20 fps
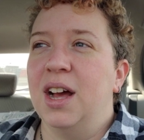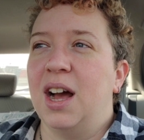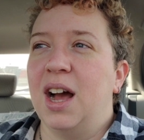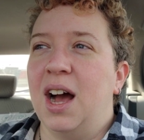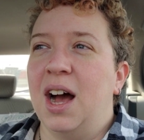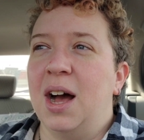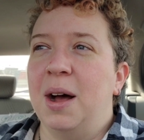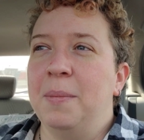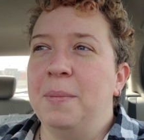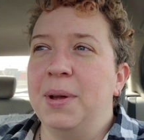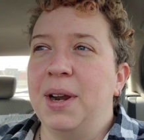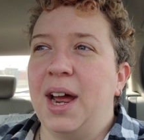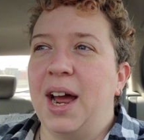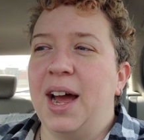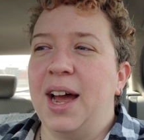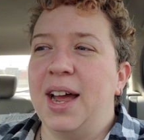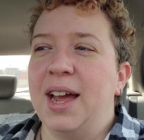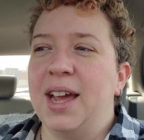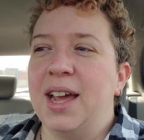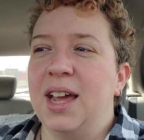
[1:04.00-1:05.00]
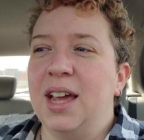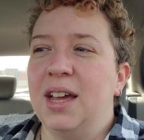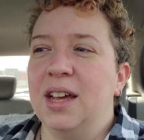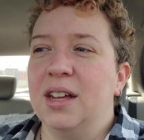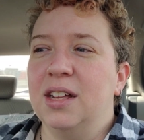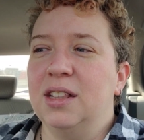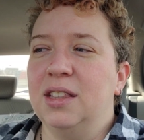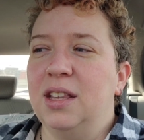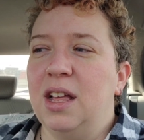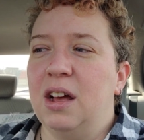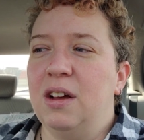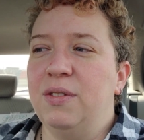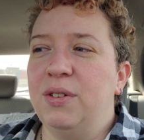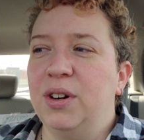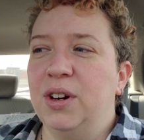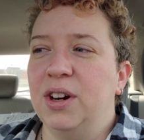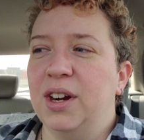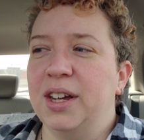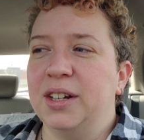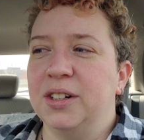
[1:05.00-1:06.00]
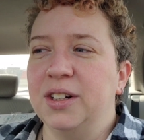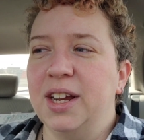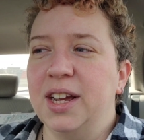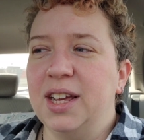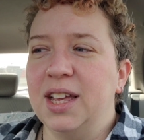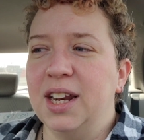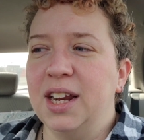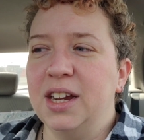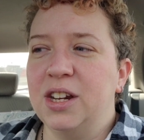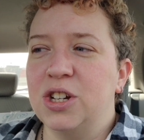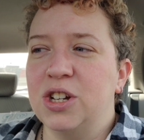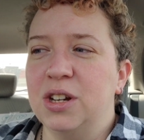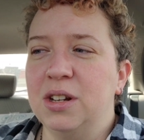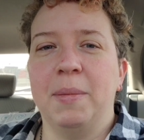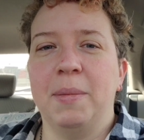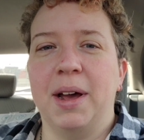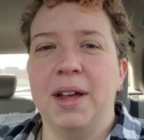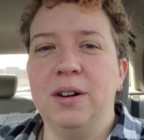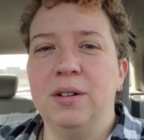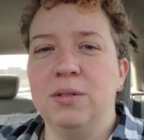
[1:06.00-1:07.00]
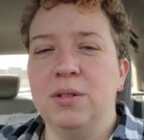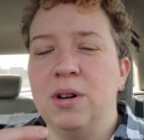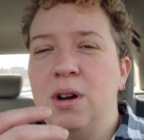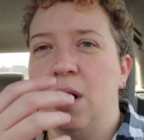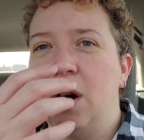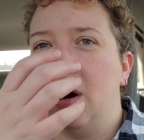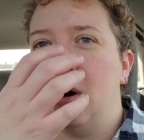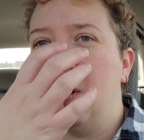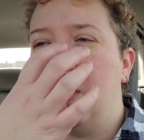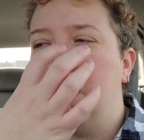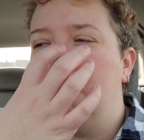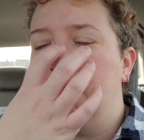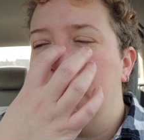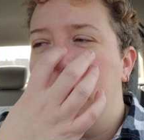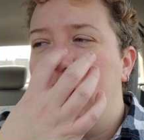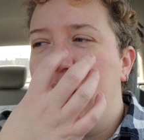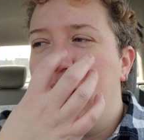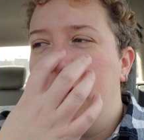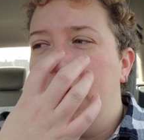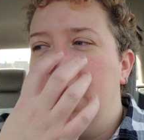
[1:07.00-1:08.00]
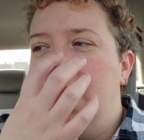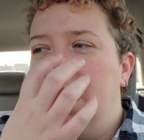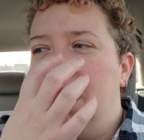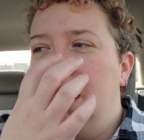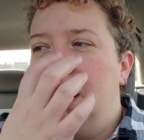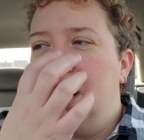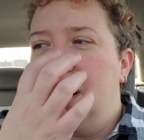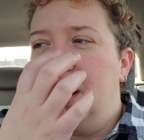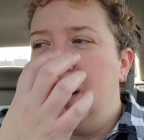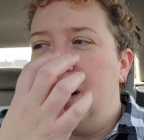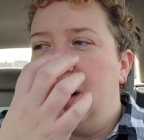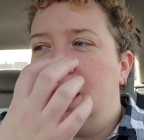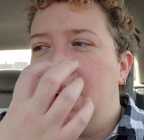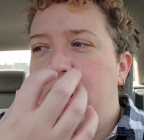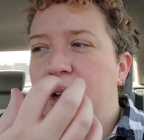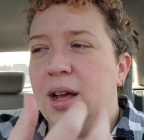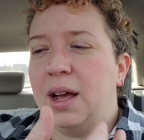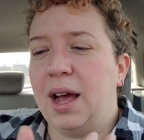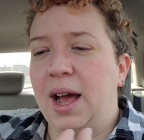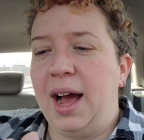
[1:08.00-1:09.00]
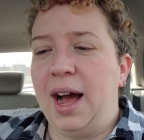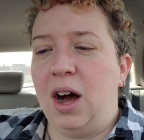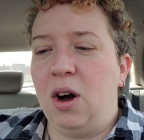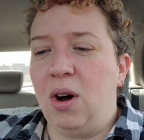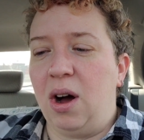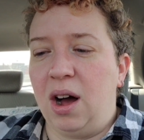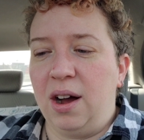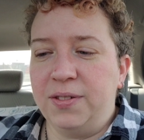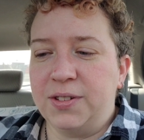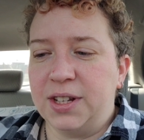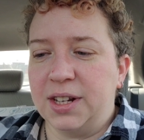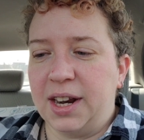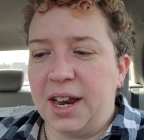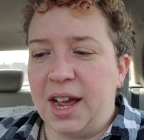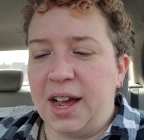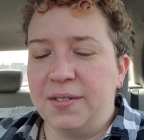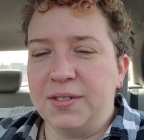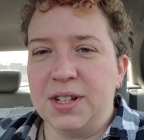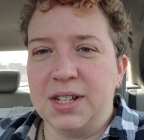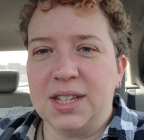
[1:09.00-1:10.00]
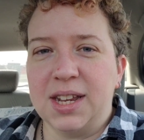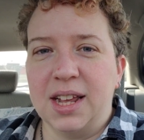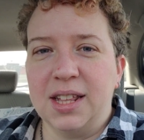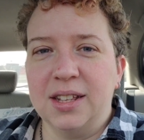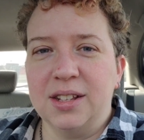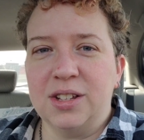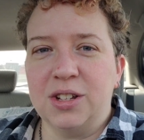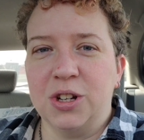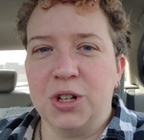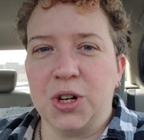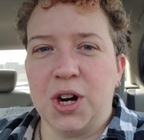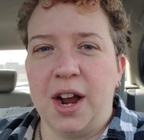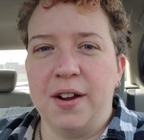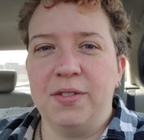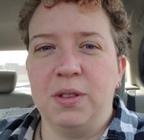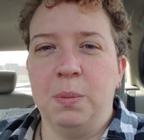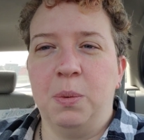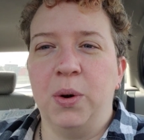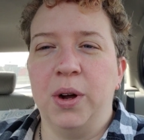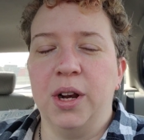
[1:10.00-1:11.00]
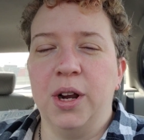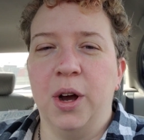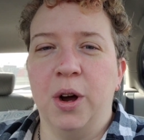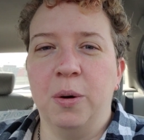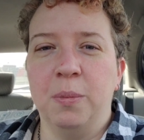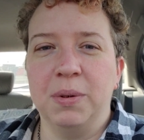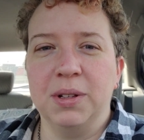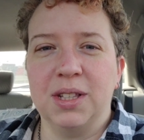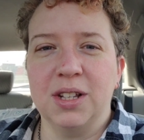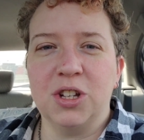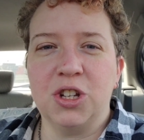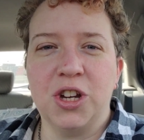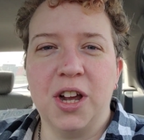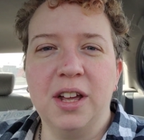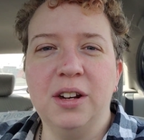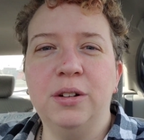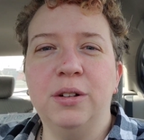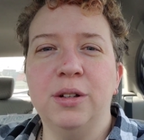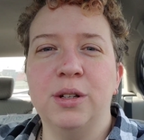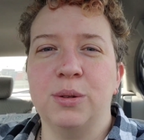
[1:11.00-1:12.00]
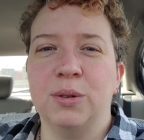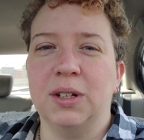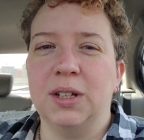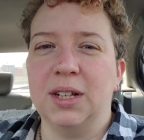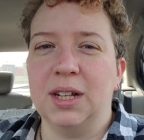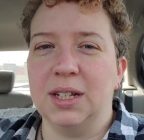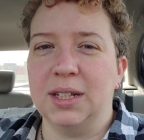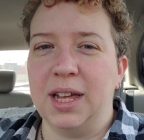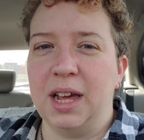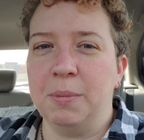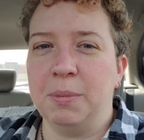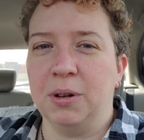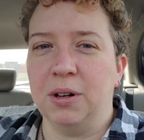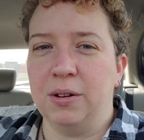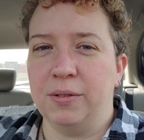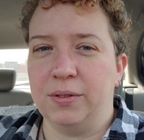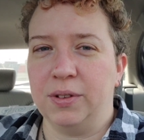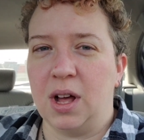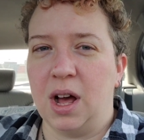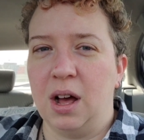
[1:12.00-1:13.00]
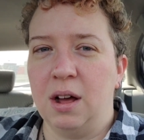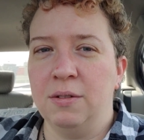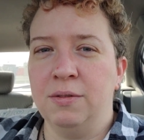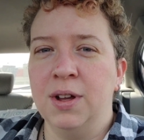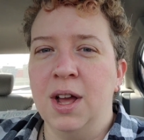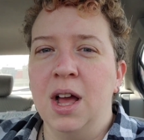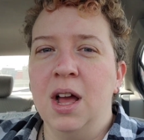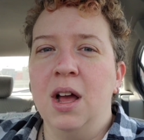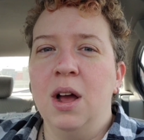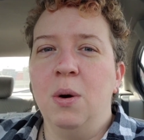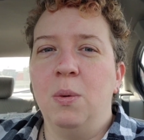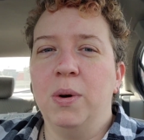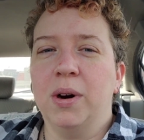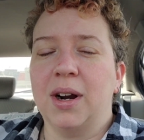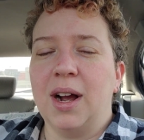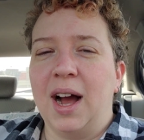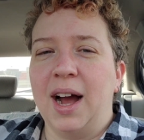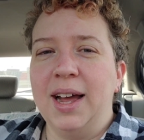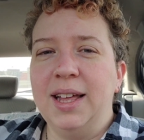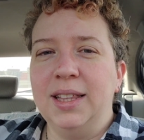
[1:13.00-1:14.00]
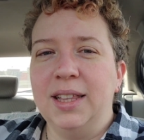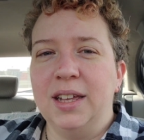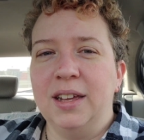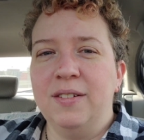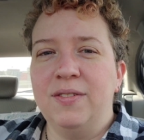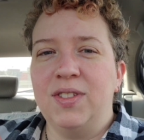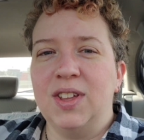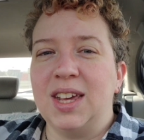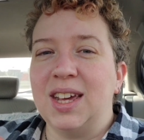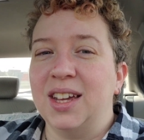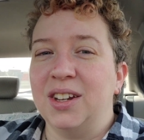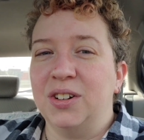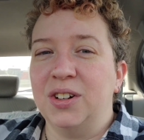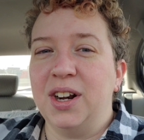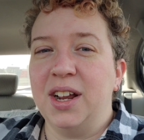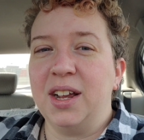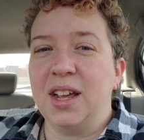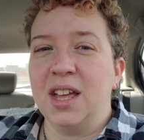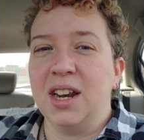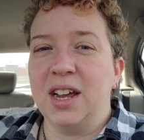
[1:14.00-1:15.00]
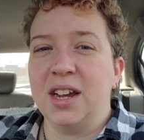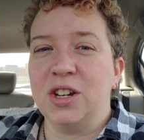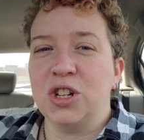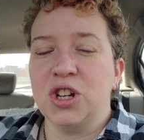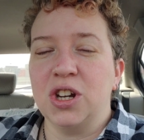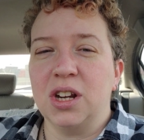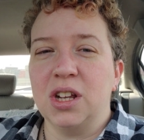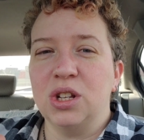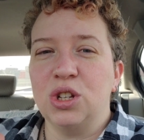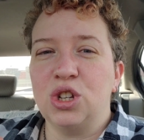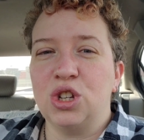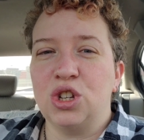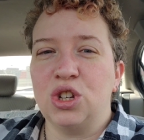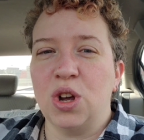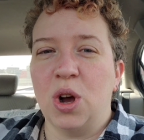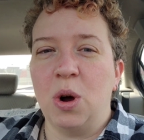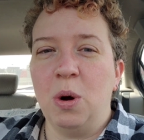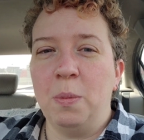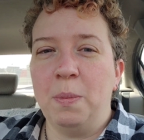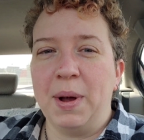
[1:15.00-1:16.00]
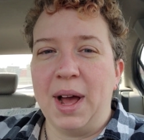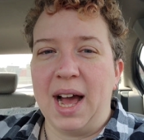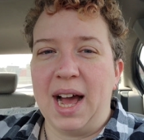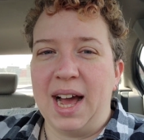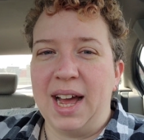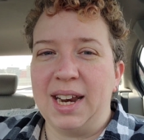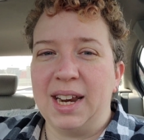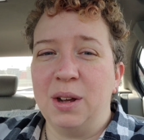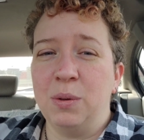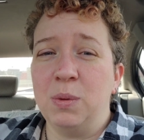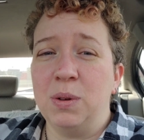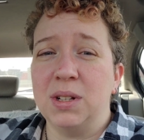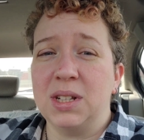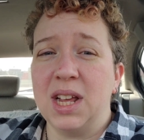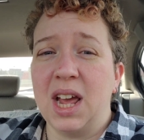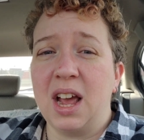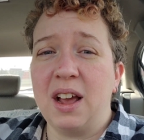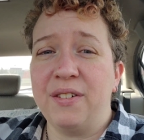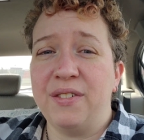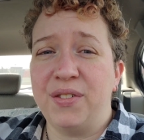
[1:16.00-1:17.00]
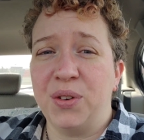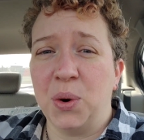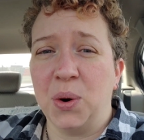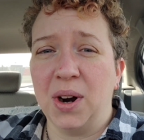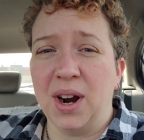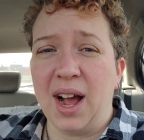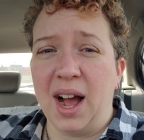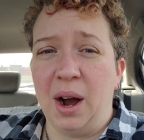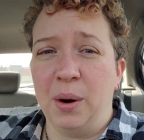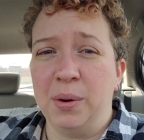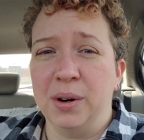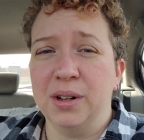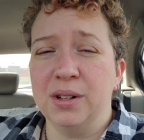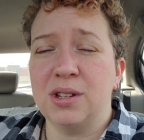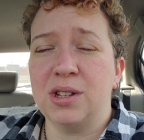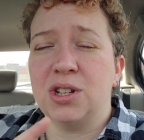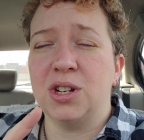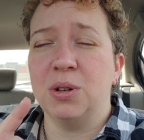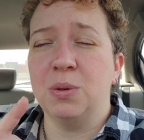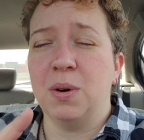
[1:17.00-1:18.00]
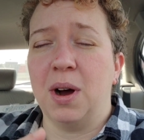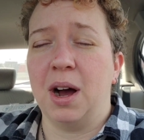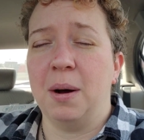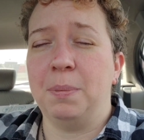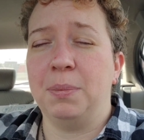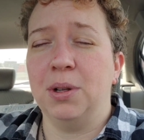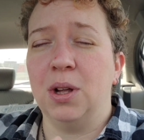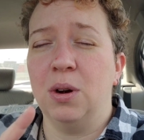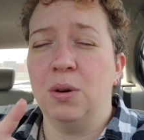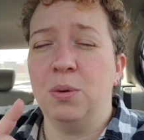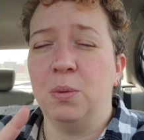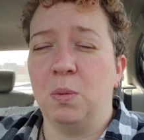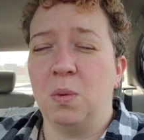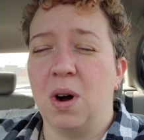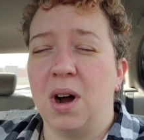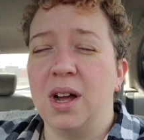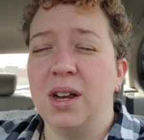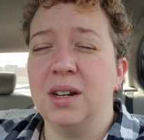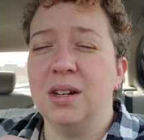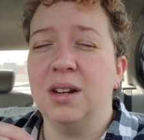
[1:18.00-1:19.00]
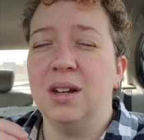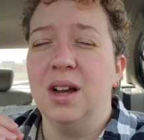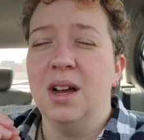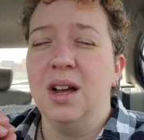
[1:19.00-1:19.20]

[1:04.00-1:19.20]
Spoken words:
But I love her internet connection. I don't know how often I have to say this to drive the point home, but this channel is really a labor of love. Where I live, the internet connection is so bad, it will take 4 hours to upload one,